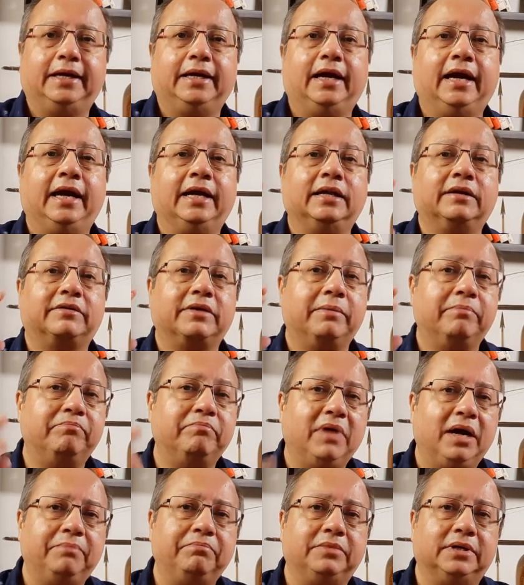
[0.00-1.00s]
And
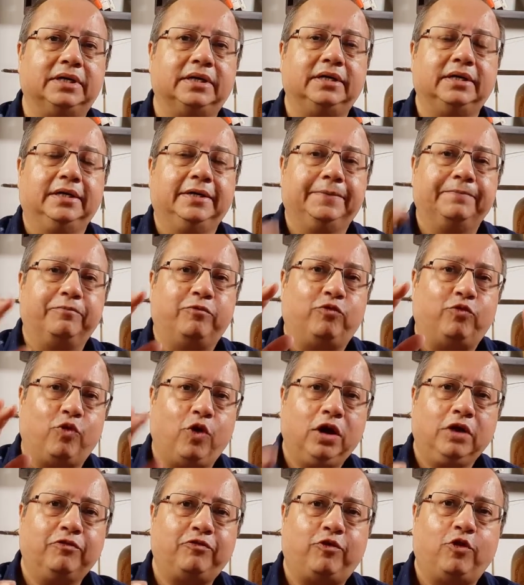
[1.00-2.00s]
remember,
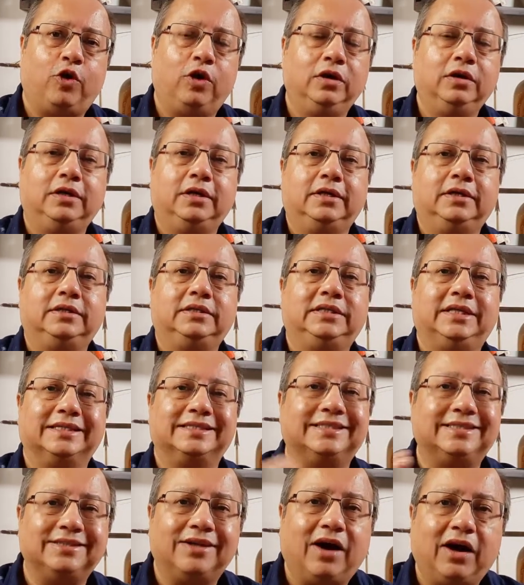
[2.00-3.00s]
waterfall
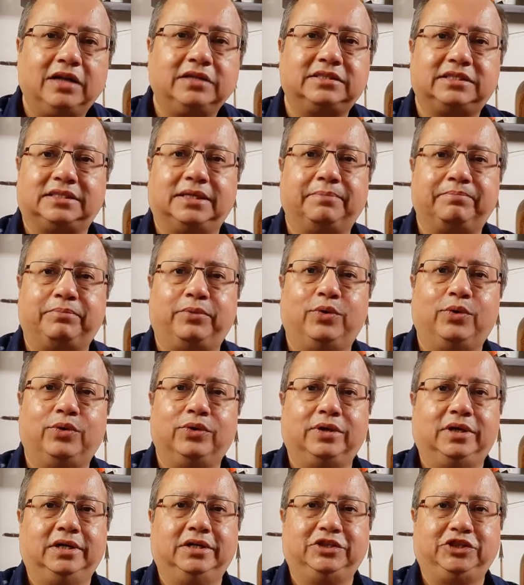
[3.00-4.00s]
does not
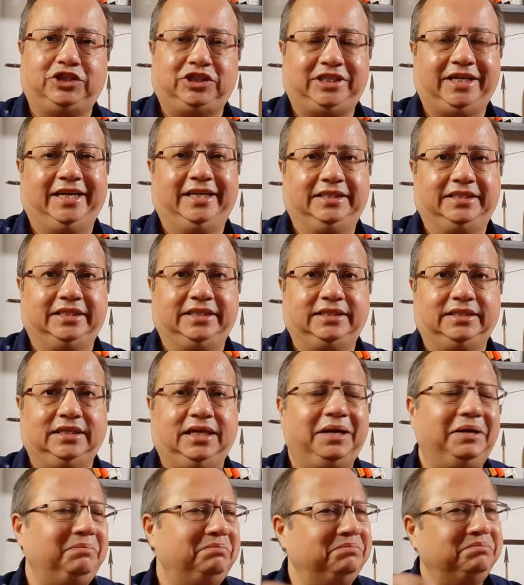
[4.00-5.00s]
support changes,
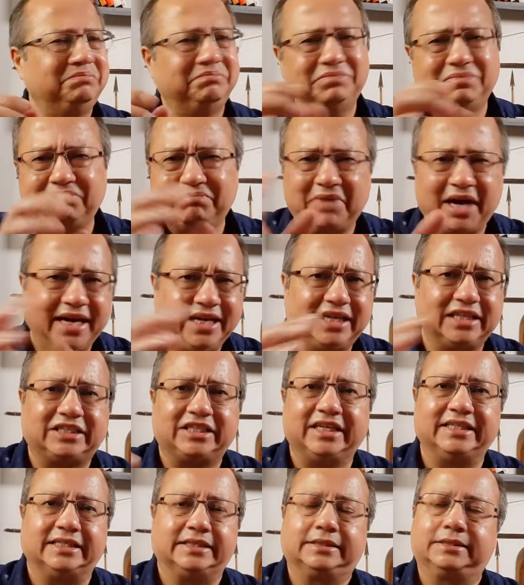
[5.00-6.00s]
minor
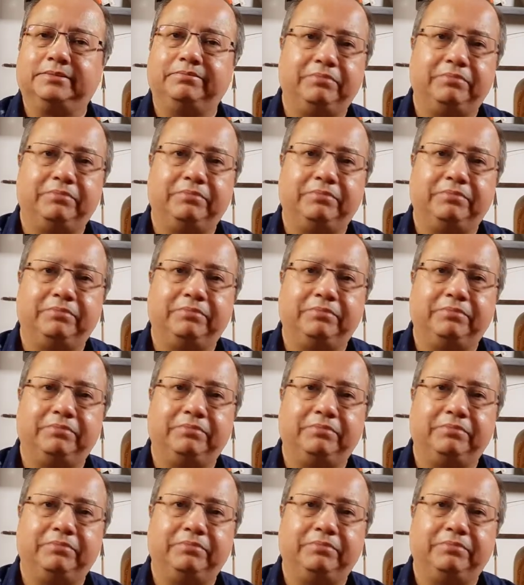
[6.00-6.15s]
changes.